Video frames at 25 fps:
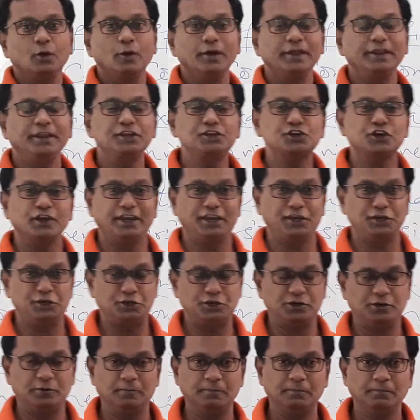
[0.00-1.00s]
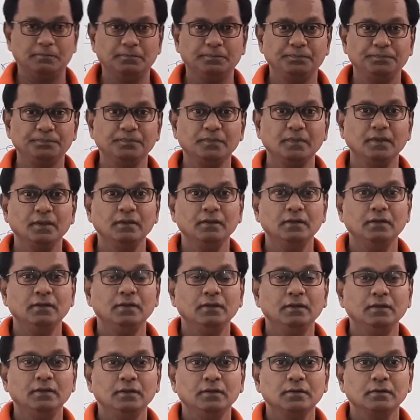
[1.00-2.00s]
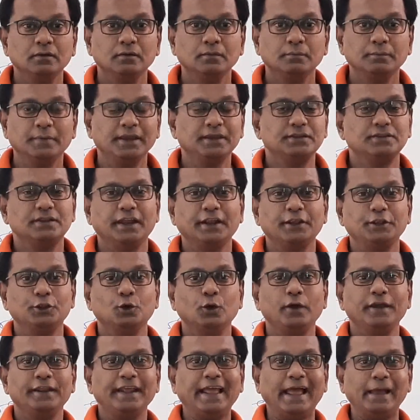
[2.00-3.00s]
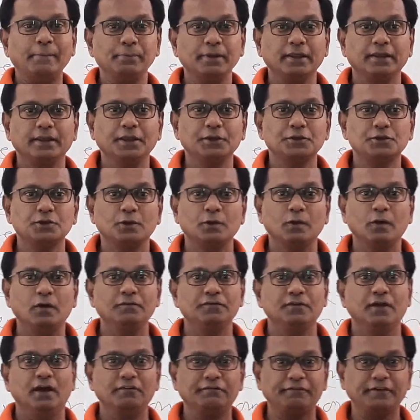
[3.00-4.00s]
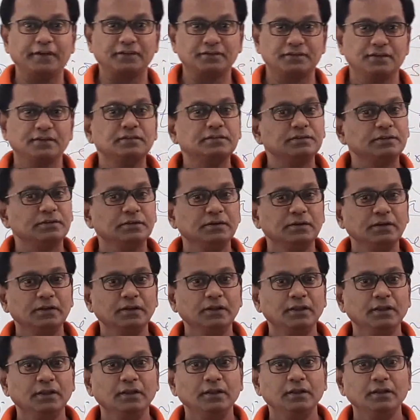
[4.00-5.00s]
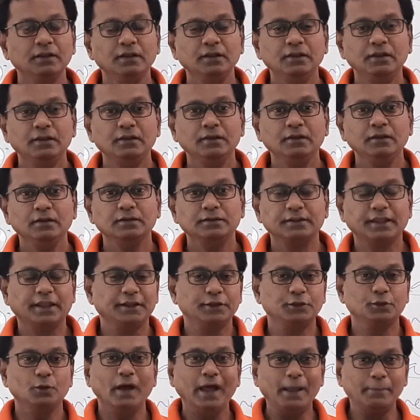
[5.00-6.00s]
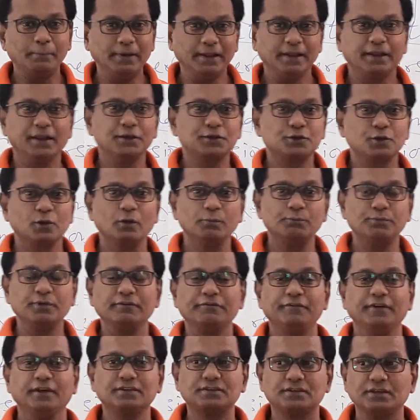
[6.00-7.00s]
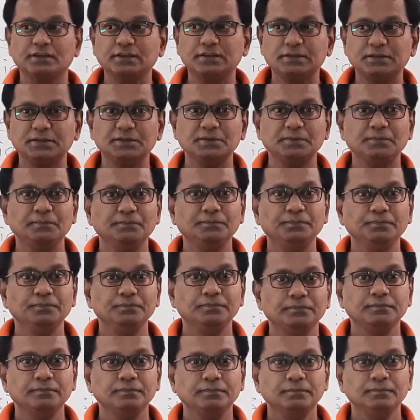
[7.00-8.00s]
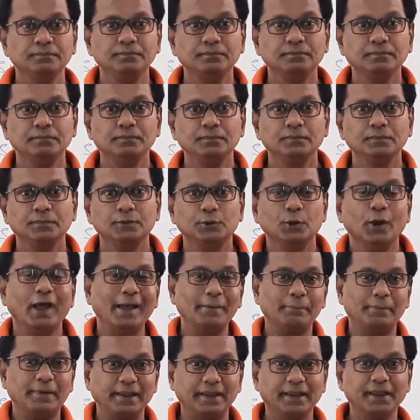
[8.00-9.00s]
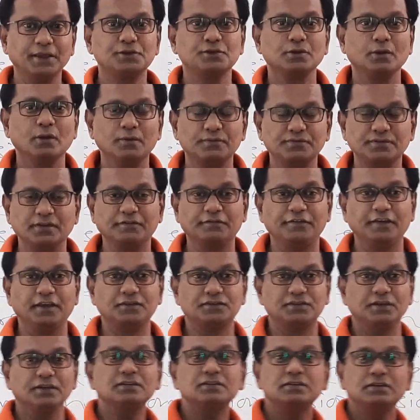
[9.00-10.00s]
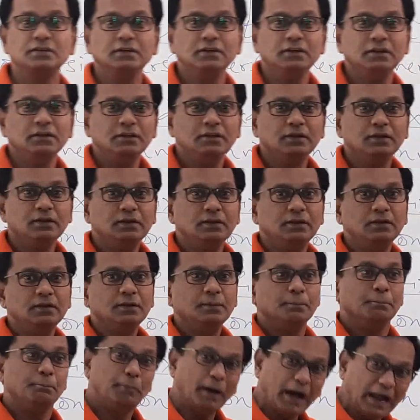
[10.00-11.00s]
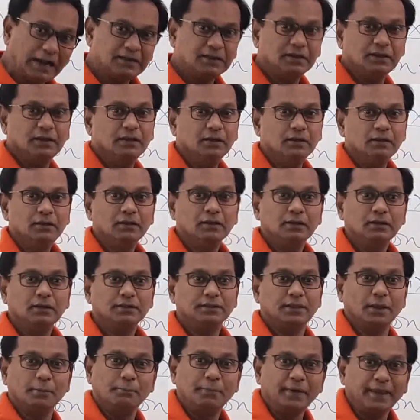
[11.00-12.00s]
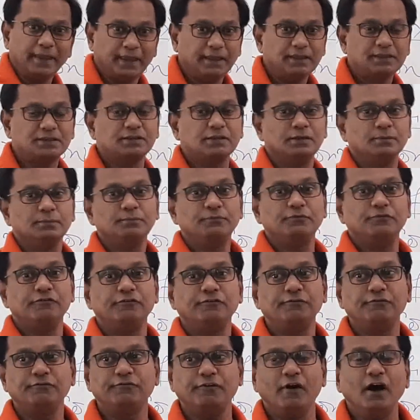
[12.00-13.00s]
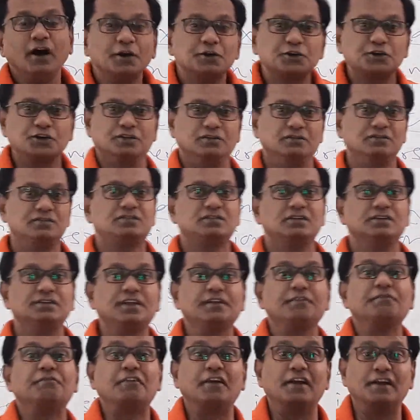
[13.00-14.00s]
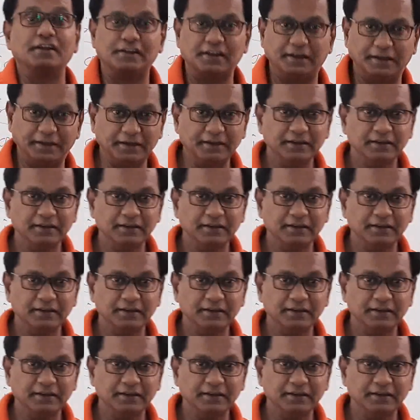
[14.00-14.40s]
any change. Means there is no any application of affixes, there is no application of prefixes, no application of suffixes, but the base functions differently.